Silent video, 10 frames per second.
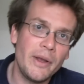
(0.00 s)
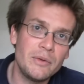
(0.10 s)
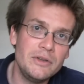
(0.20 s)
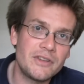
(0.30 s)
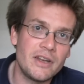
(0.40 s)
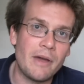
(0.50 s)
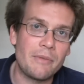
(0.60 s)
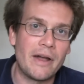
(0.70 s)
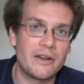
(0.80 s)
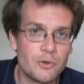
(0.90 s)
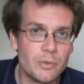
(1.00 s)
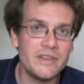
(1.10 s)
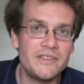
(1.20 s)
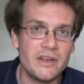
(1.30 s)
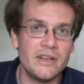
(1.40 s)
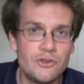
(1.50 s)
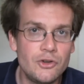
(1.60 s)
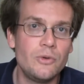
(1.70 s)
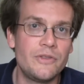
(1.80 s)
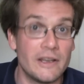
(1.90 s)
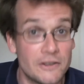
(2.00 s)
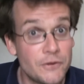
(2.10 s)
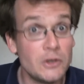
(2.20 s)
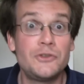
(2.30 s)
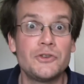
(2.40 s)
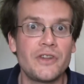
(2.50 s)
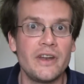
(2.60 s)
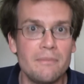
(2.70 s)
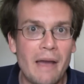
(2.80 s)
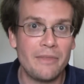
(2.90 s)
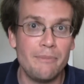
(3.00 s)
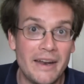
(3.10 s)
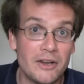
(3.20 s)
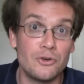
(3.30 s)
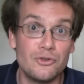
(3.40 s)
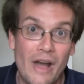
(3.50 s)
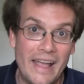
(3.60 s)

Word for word: Hank, when you study mathematics, you're really studying two things. First, you're studying mathematical